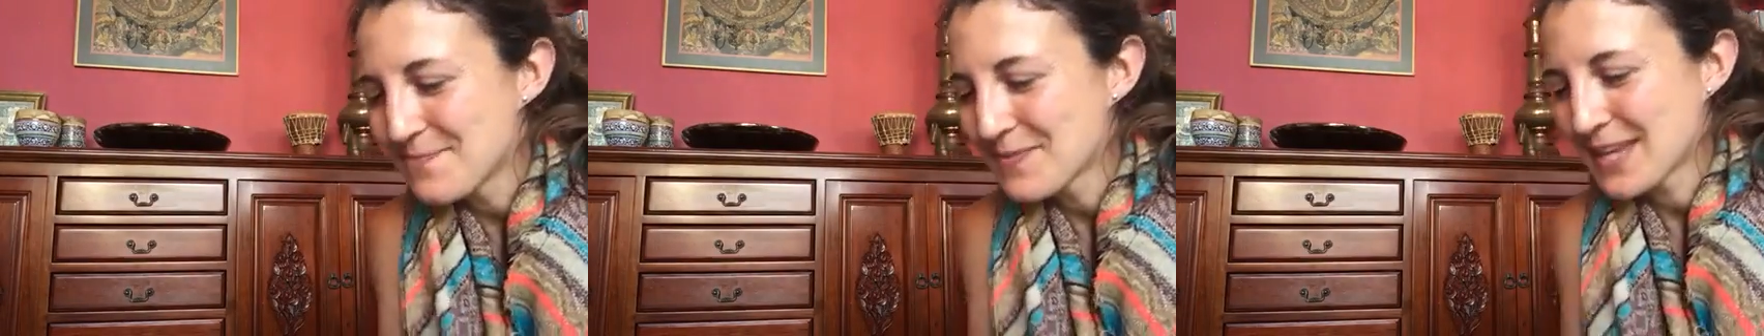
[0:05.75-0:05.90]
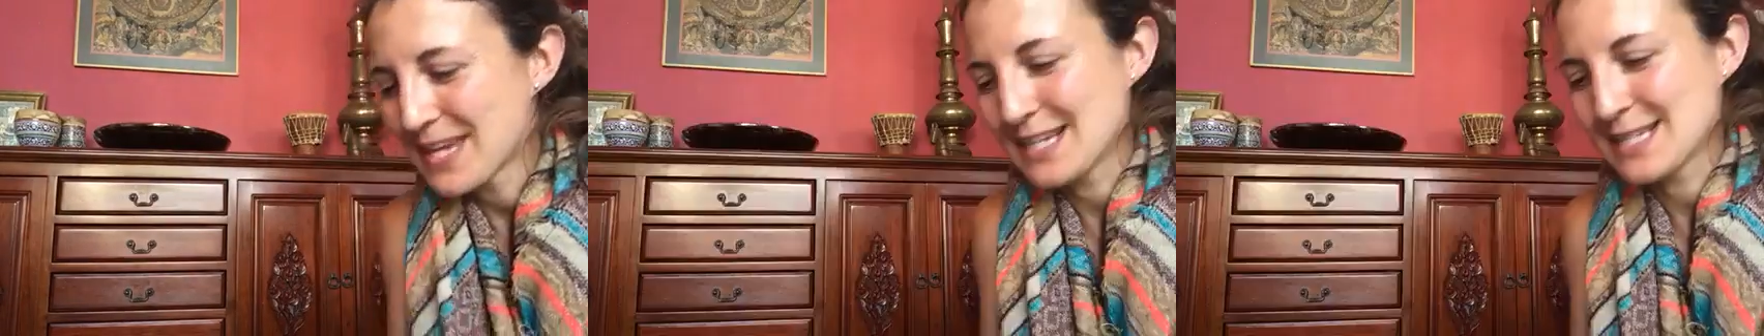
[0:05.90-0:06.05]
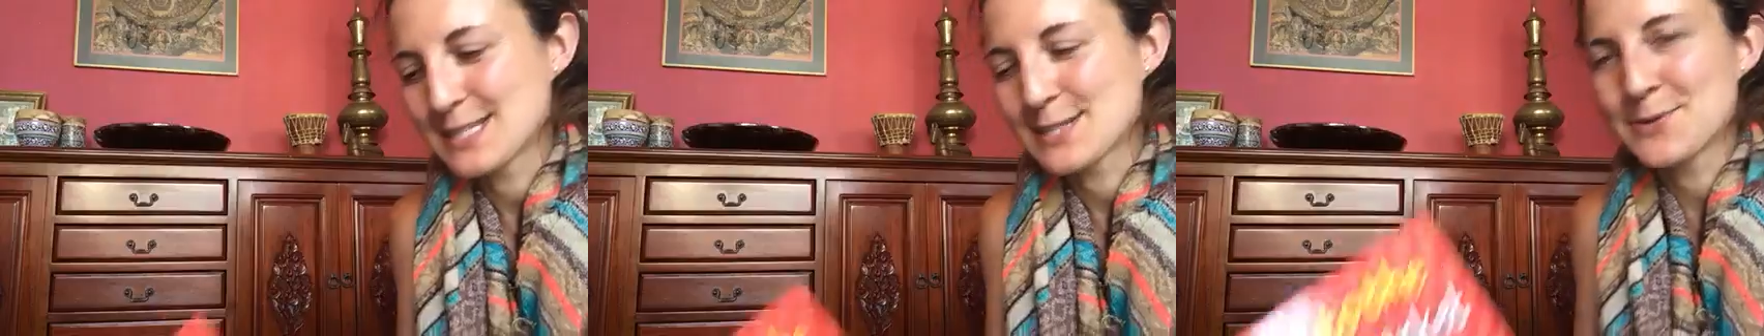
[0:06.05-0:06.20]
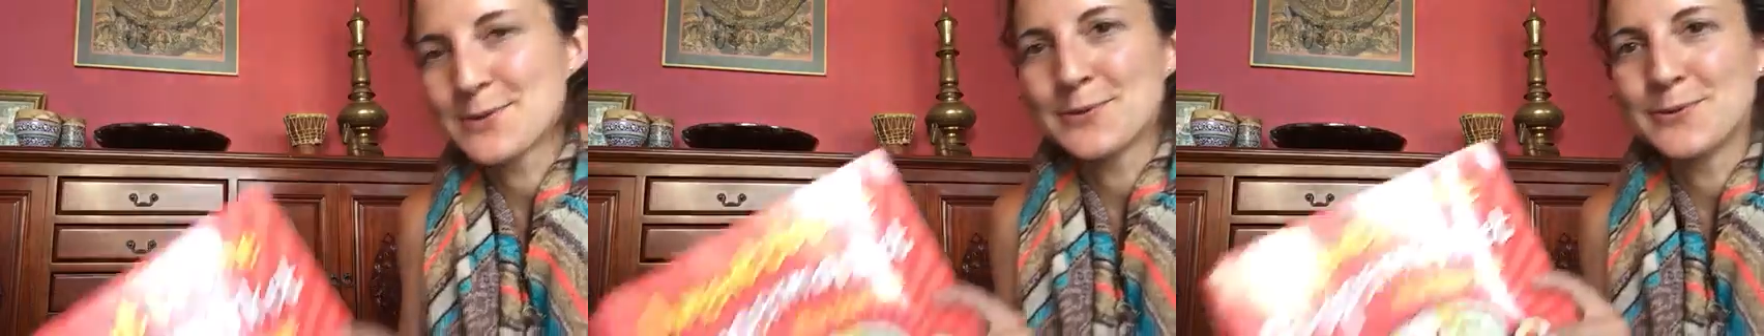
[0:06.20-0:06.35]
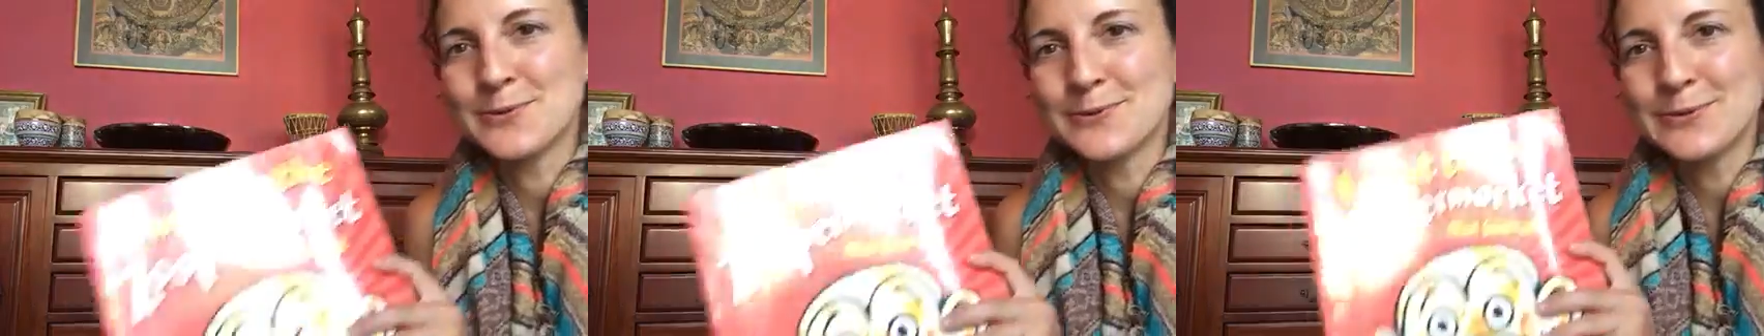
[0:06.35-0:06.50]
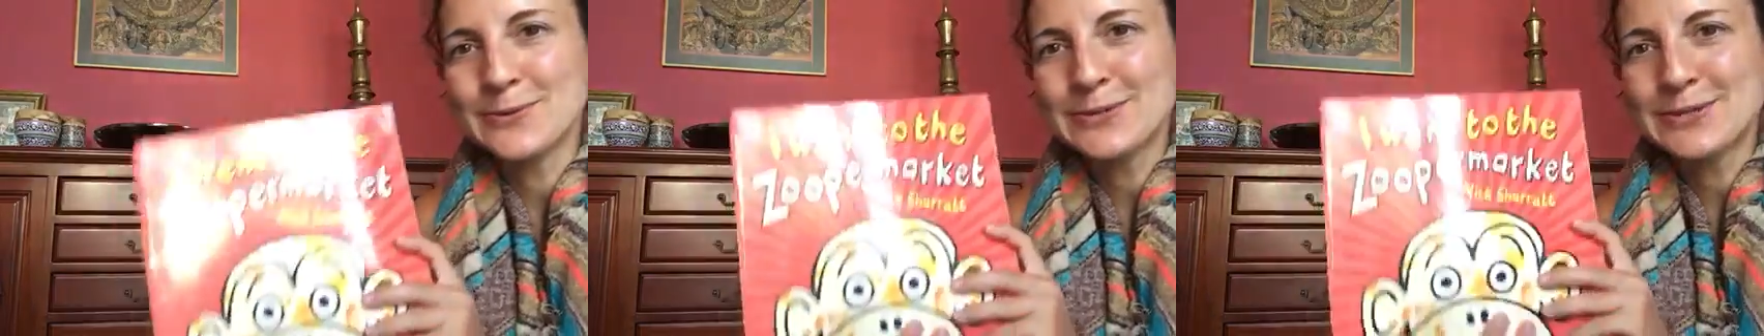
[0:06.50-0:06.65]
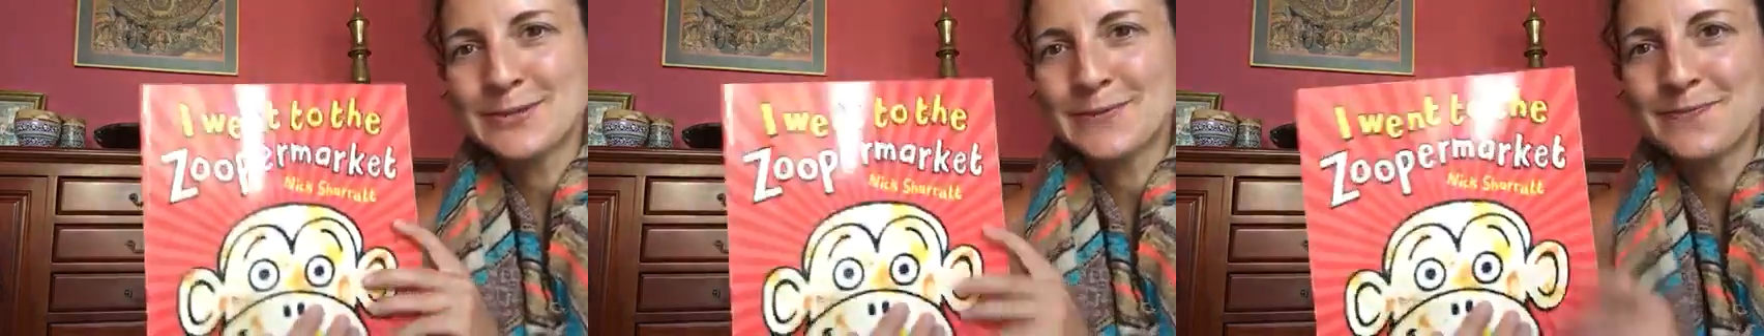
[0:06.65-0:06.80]
It's
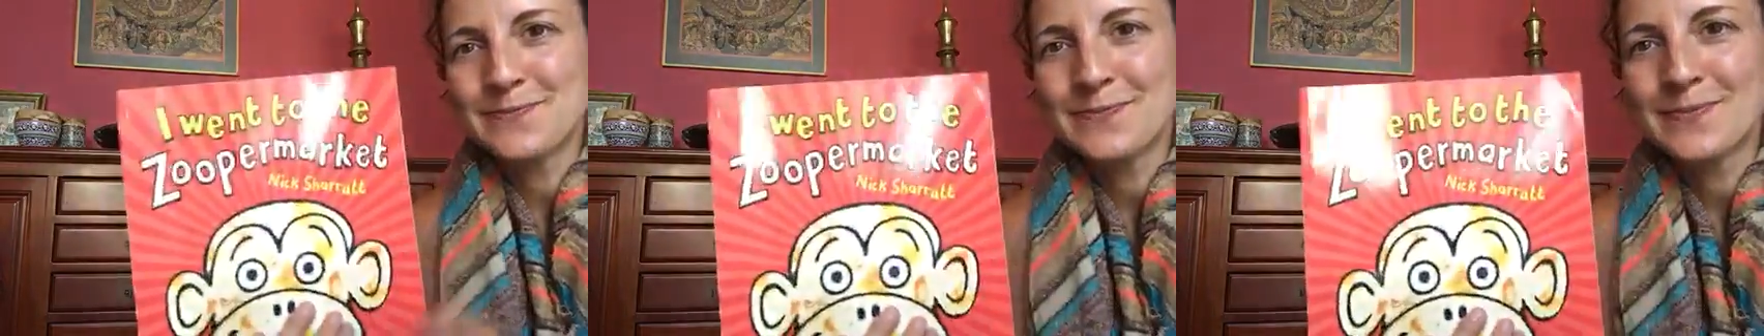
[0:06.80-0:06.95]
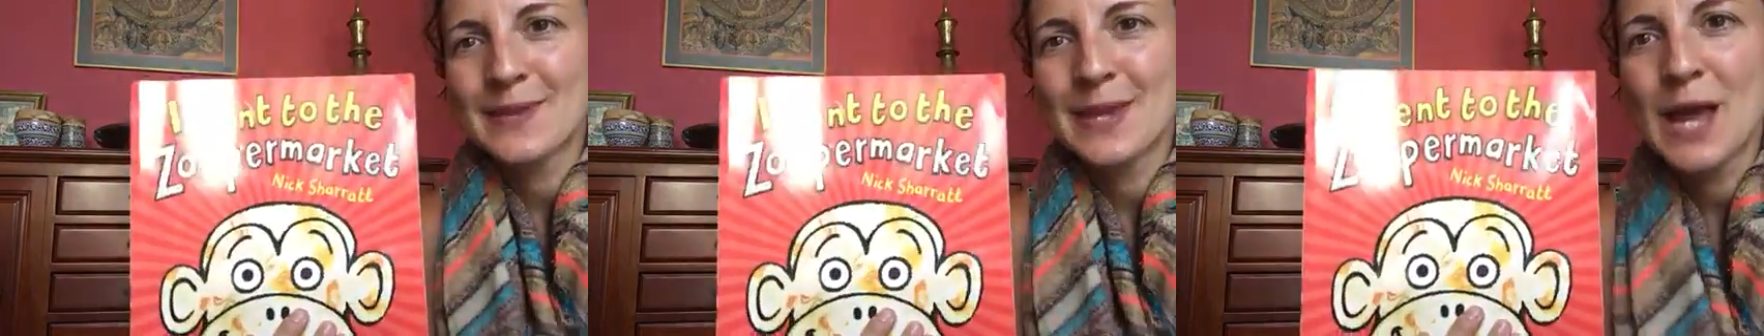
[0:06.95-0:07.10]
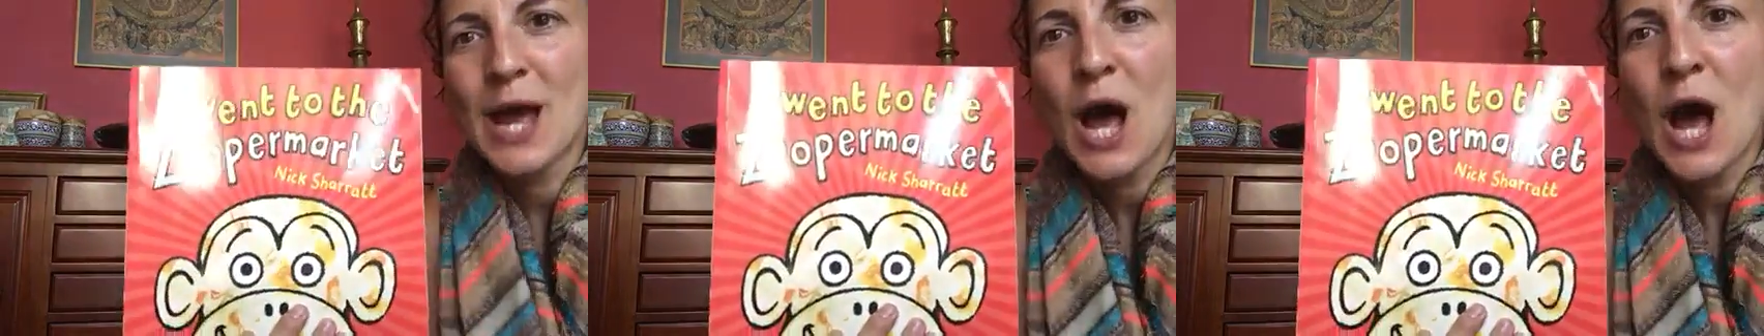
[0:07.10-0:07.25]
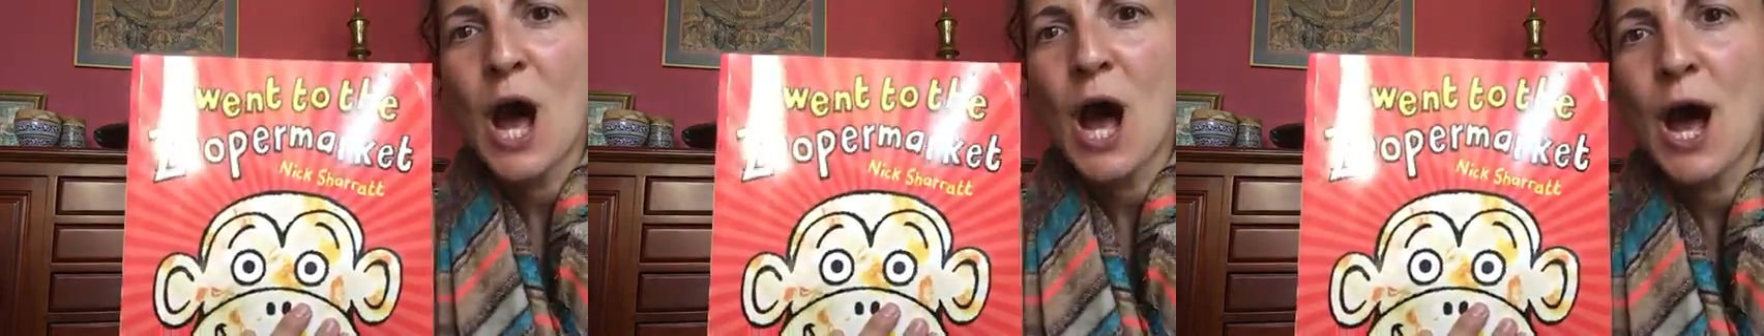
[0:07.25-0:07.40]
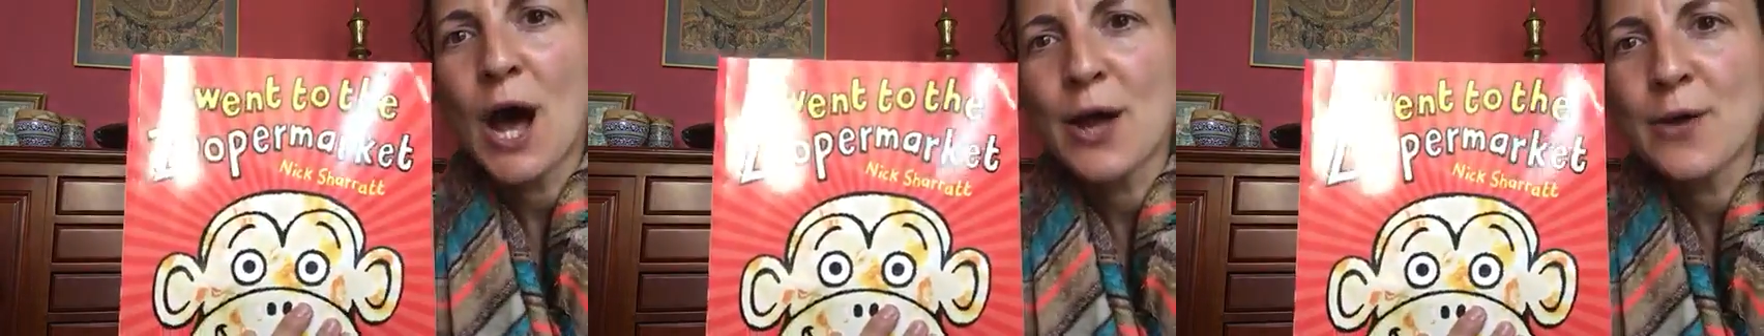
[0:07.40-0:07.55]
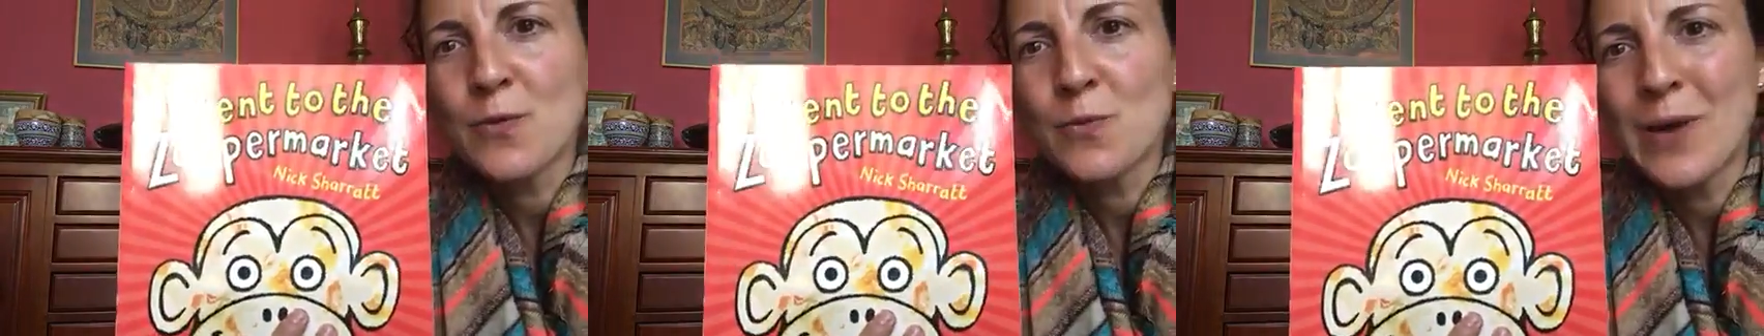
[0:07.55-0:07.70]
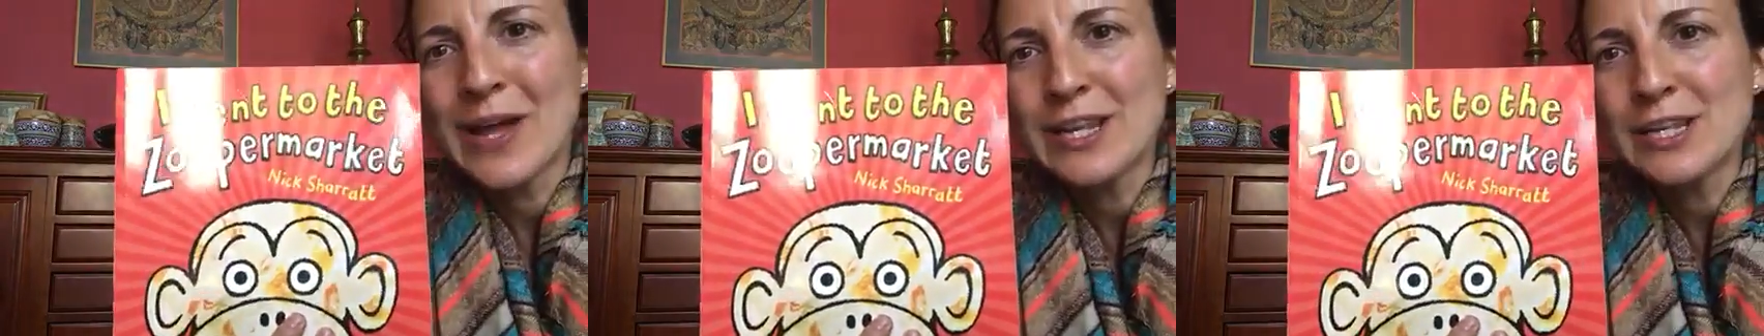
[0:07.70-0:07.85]
called I
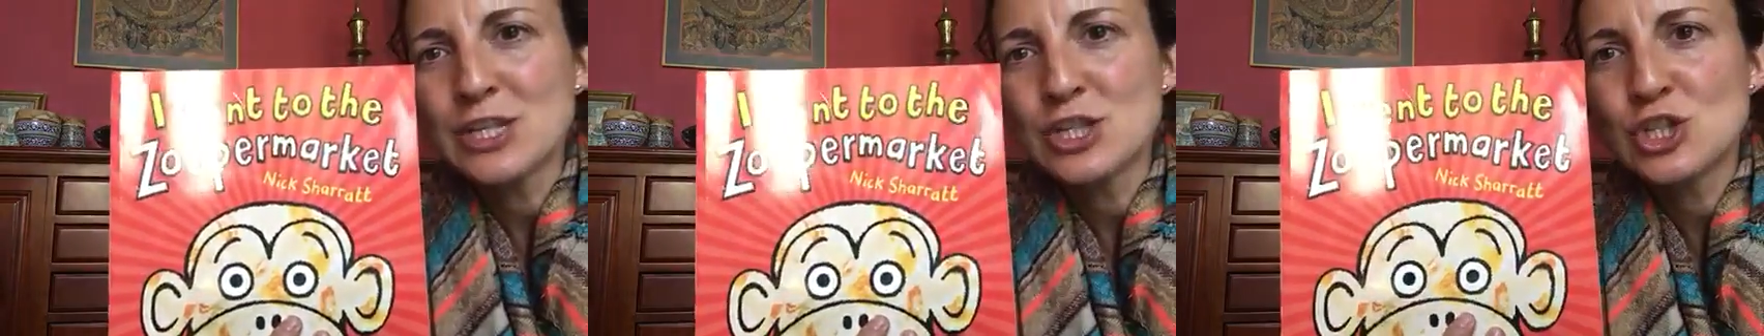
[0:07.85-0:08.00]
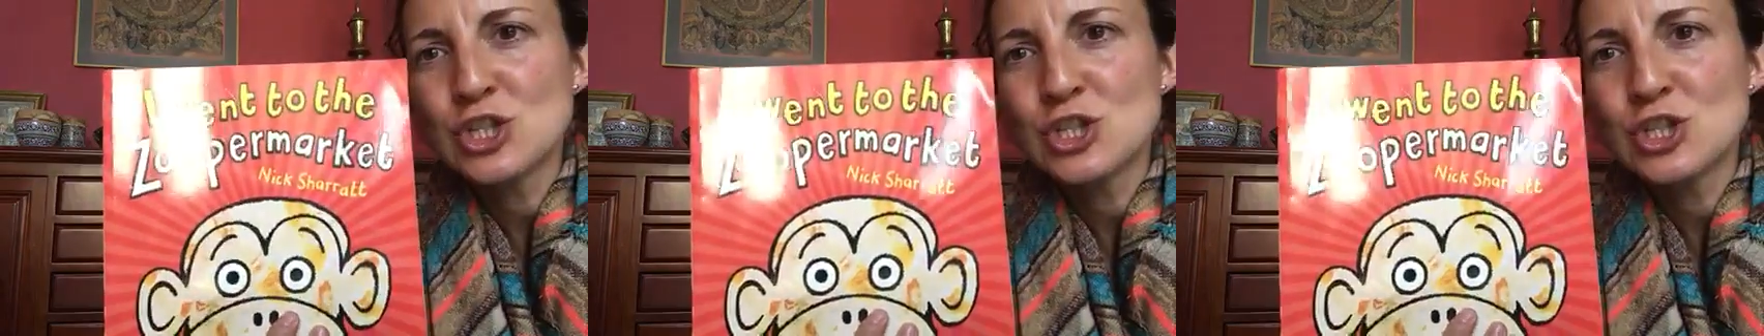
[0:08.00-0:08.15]
Went